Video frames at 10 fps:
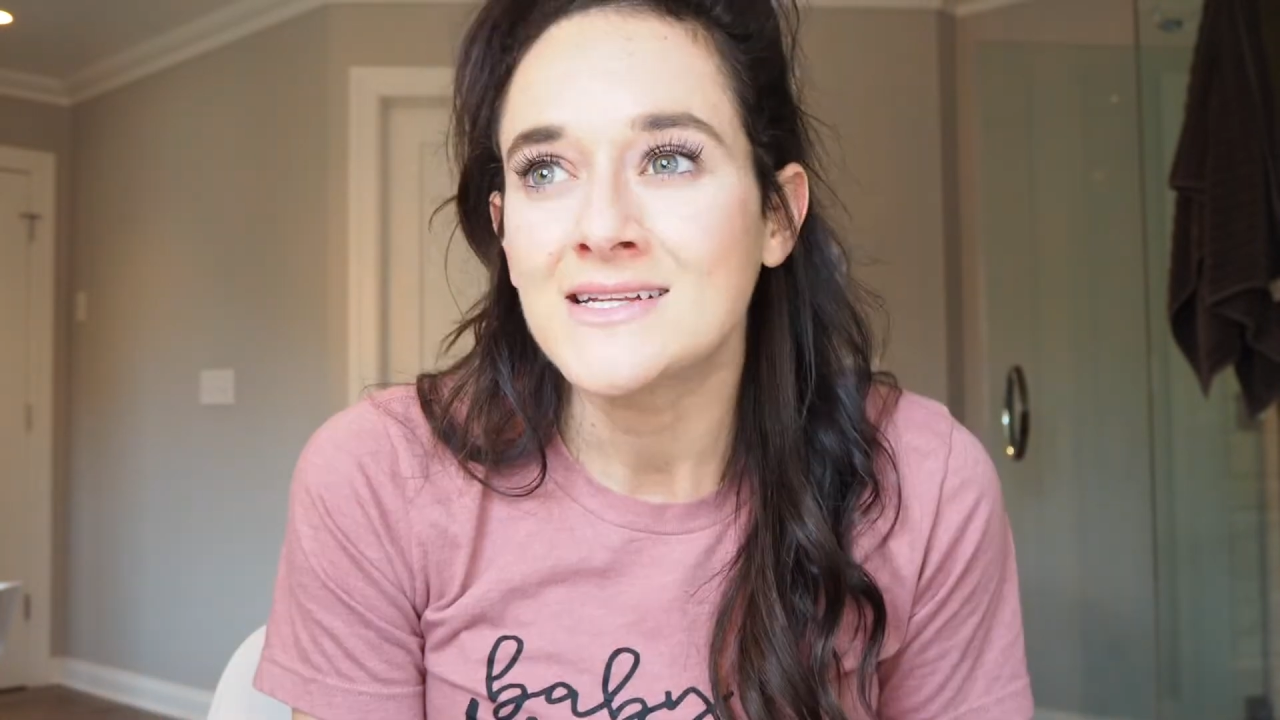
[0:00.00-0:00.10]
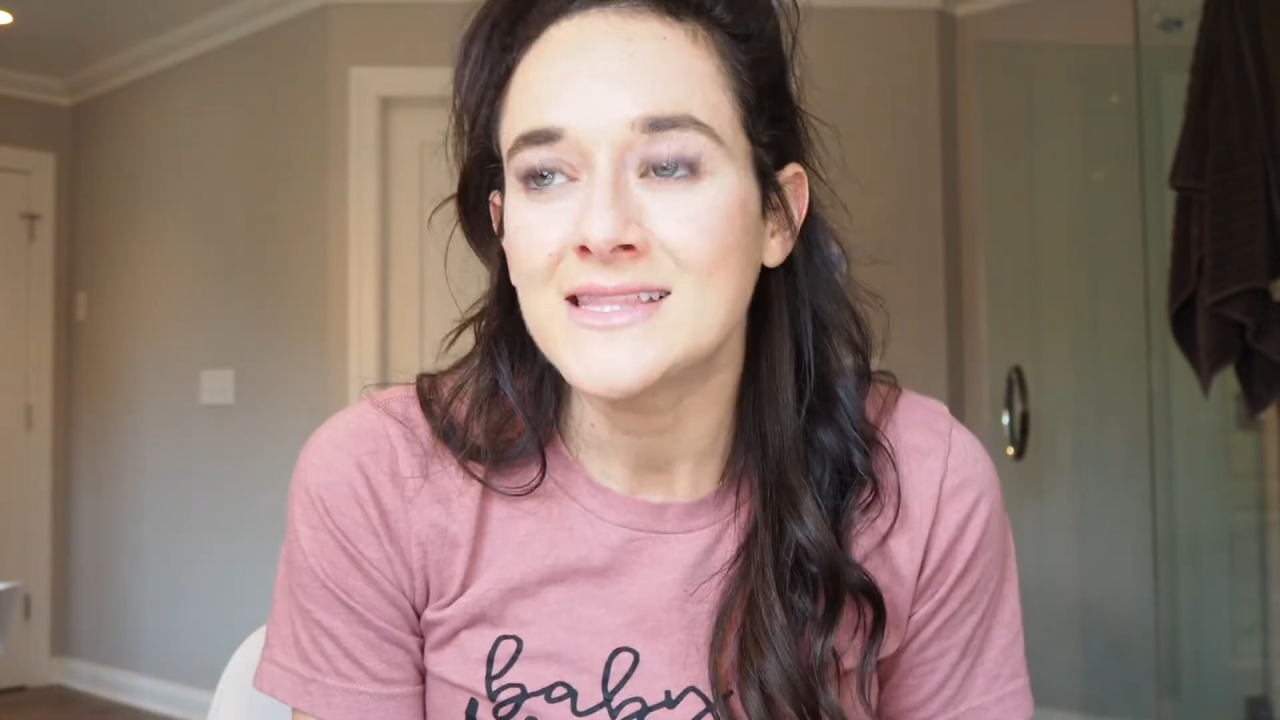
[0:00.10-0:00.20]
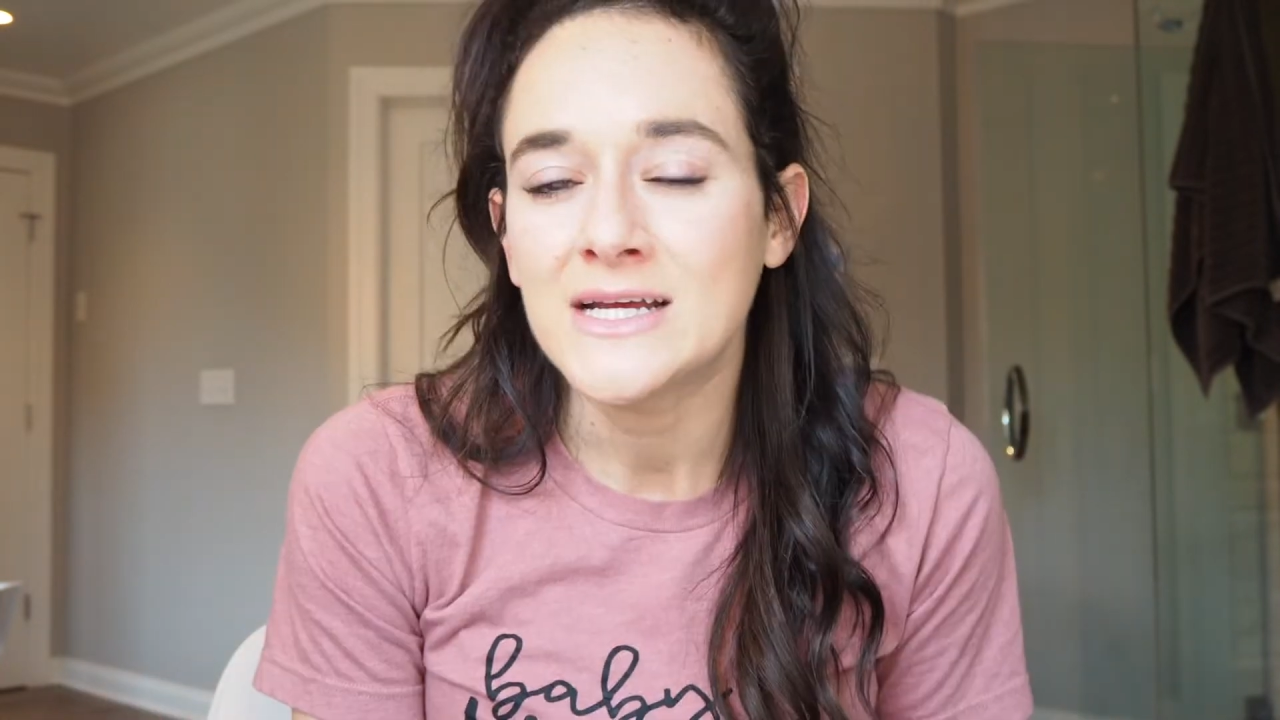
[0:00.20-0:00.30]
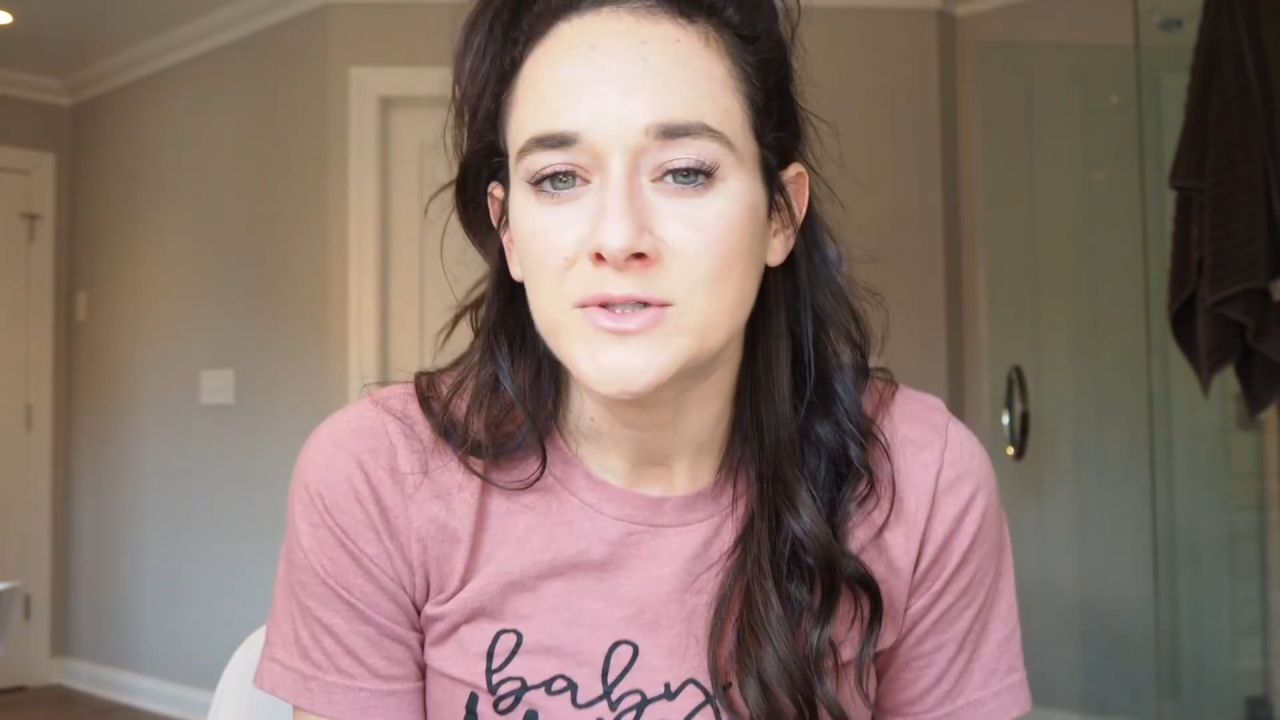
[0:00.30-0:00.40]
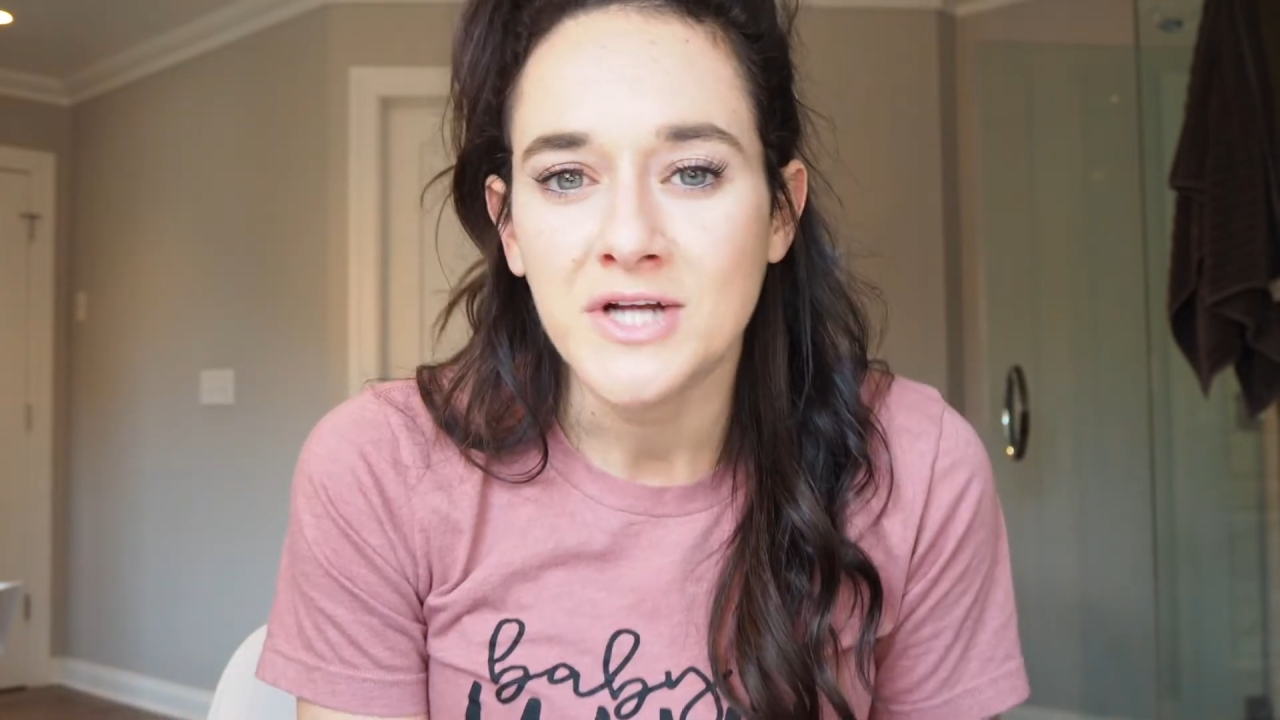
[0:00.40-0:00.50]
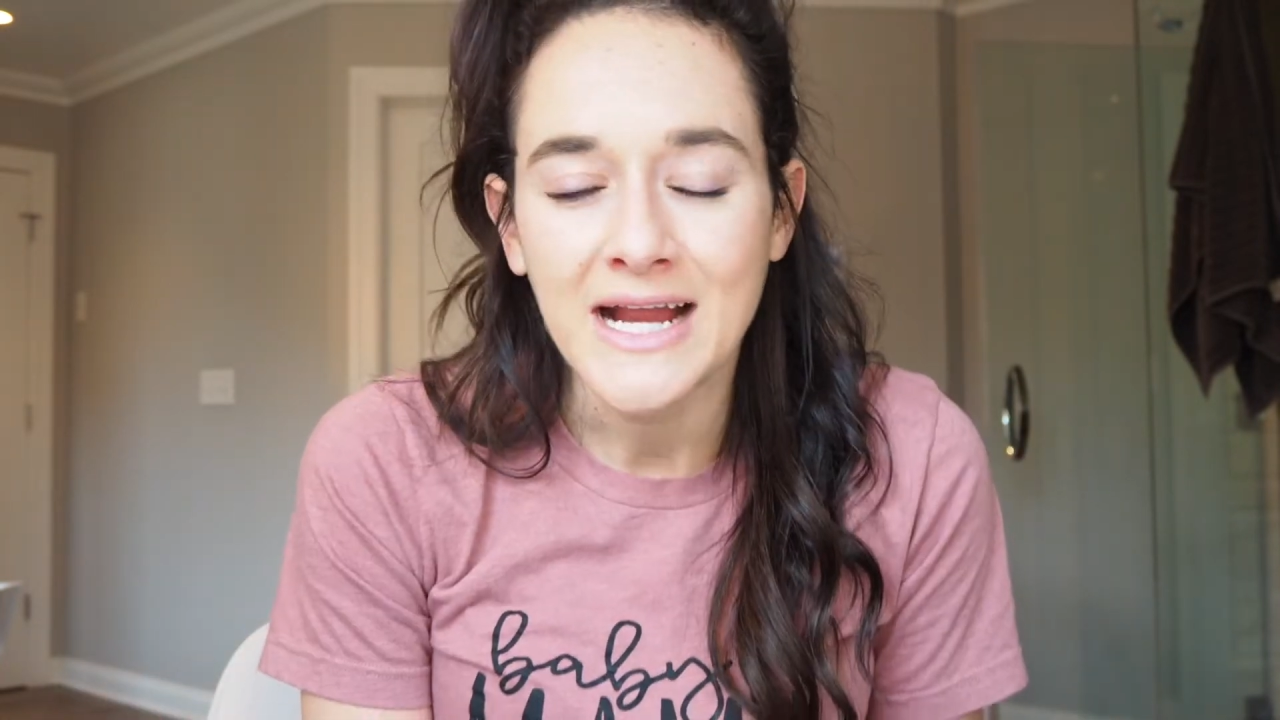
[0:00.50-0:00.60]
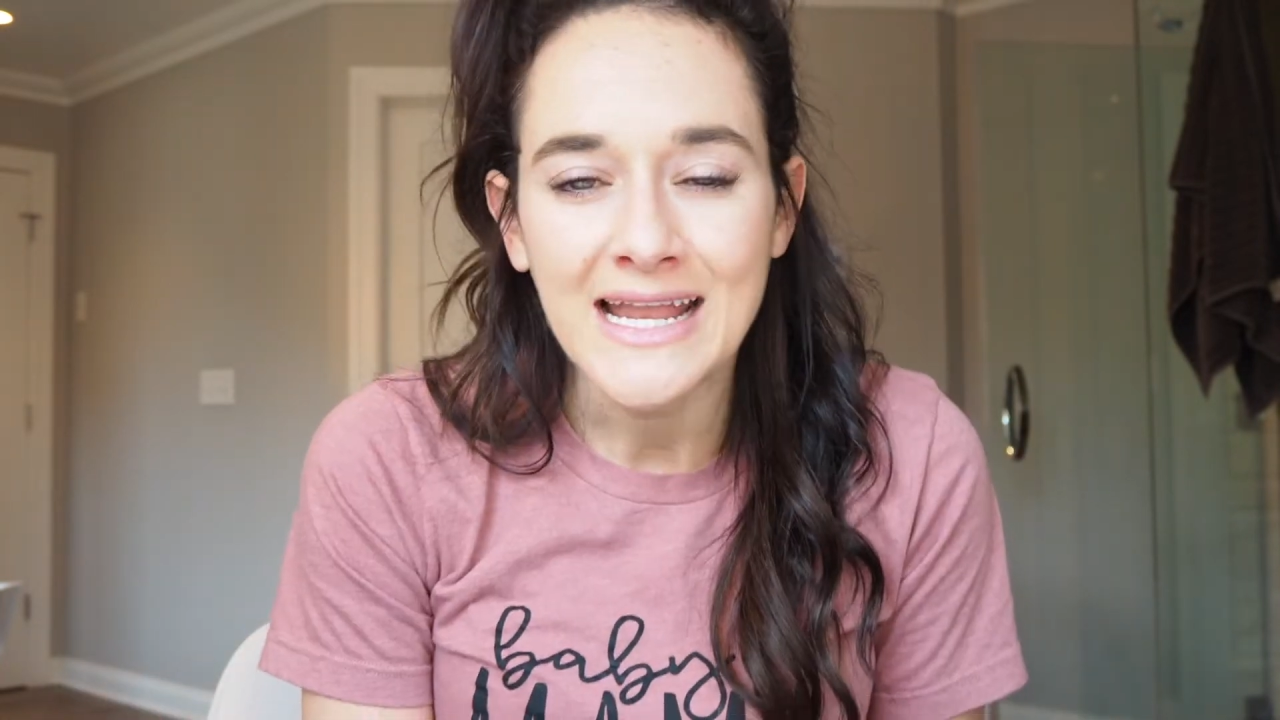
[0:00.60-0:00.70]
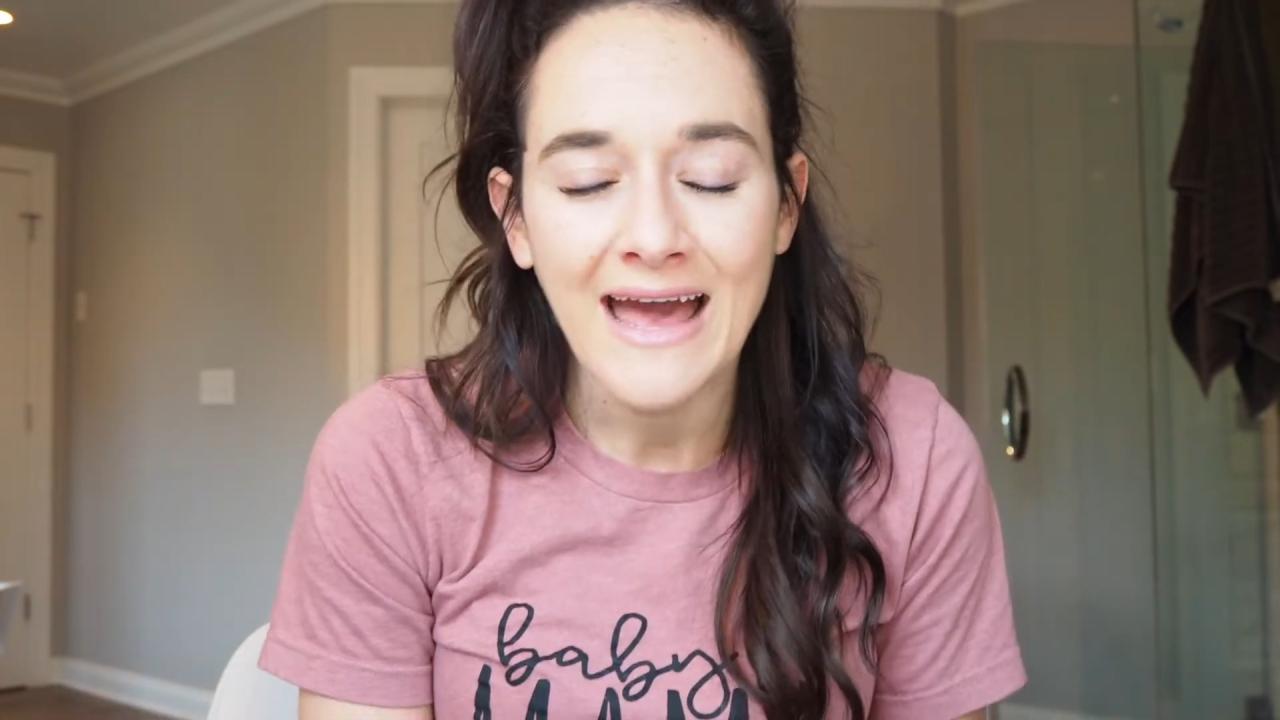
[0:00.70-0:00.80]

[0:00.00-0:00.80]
They were trying to